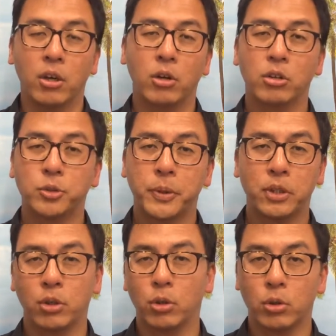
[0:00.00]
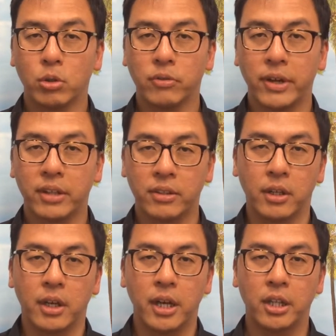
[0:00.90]
or speak to your local vet
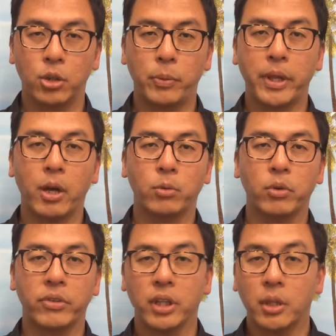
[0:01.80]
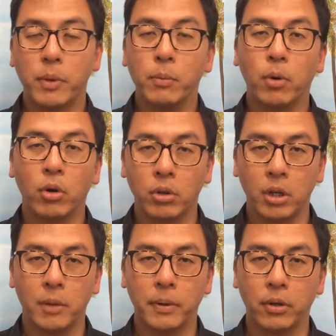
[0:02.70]
and they'll be able to help you with a little bit more
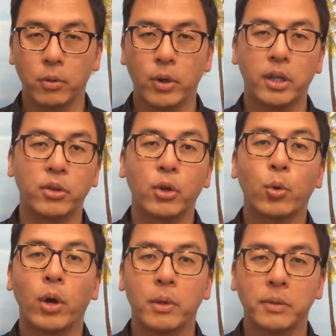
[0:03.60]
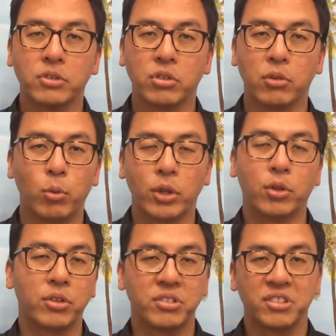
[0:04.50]
about what are the requirements of what
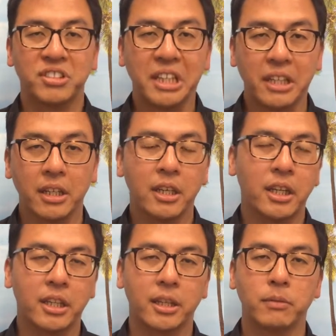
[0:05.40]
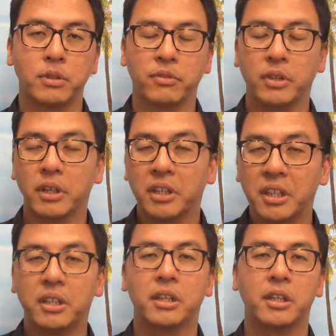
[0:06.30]
tortoises need in terms of their
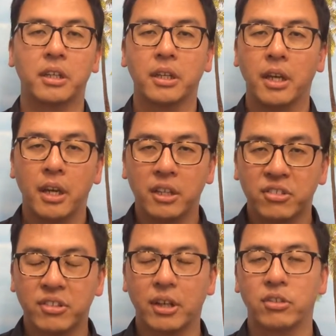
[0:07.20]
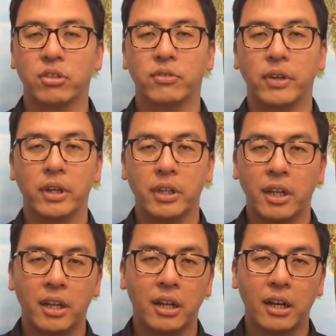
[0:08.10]
heating, size of it,
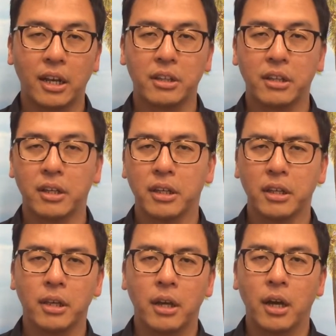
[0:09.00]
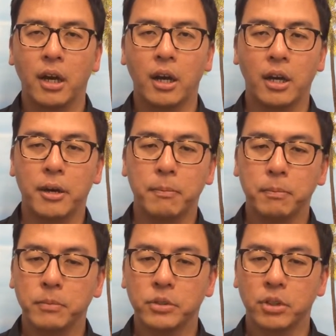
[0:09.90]
lighting,
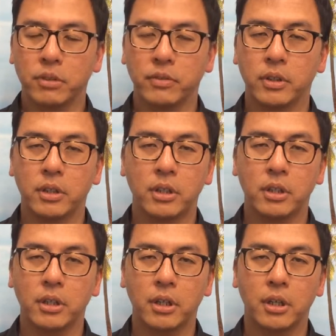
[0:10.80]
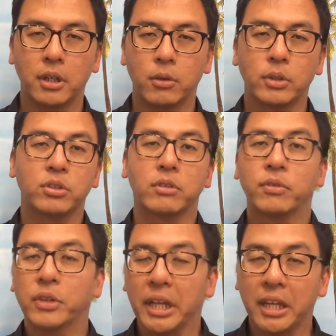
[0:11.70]
what sort of
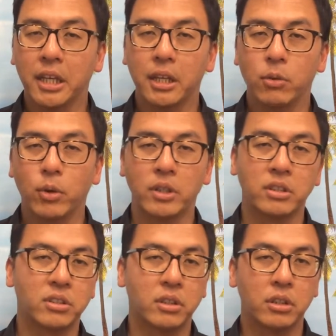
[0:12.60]
food they eat, what is